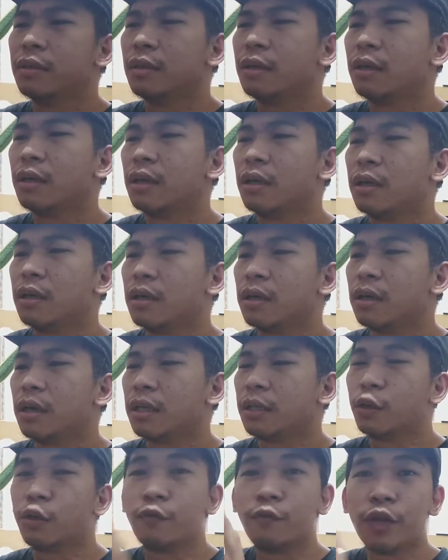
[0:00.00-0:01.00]

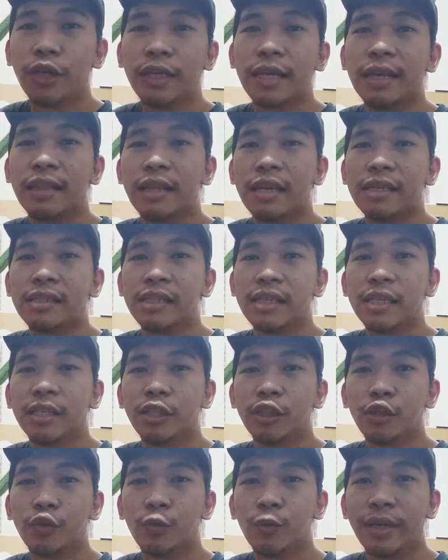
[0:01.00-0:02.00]
and converting this
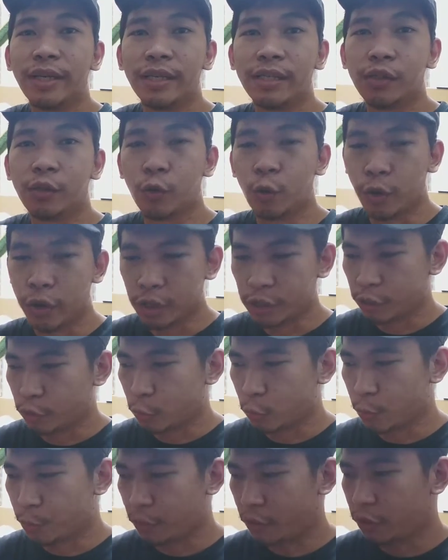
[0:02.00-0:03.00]
into a soil
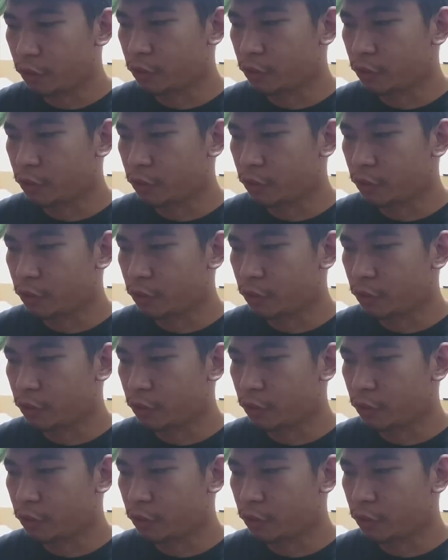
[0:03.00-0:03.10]
scooper.